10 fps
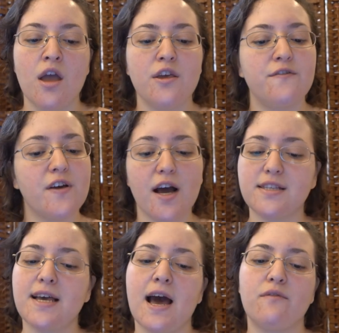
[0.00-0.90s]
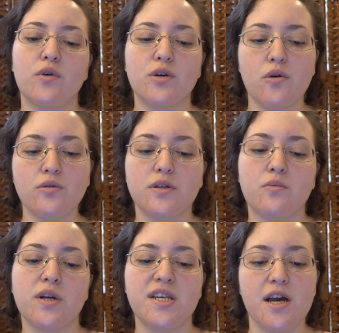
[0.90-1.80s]
You've got to have one older,
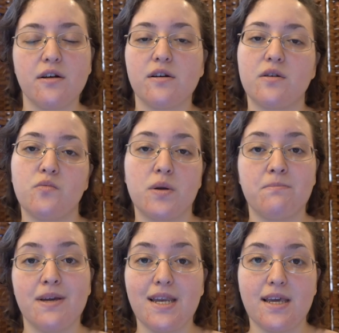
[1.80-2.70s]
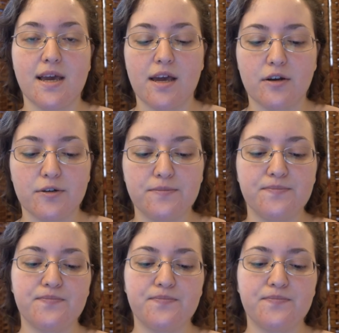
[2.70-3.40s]
one younger, and one mediator.